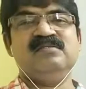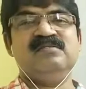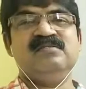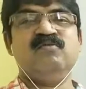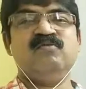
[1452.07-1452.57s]

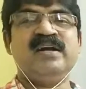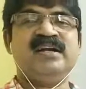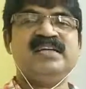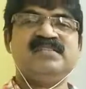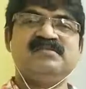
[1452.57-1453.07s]
The water
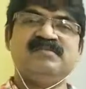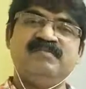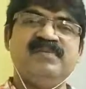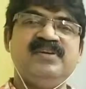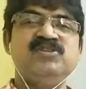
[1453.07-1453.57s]
has
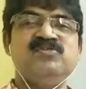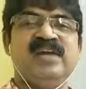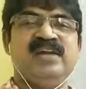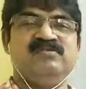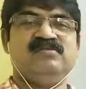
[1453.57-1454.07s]
huge
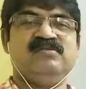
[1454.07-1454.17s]
value,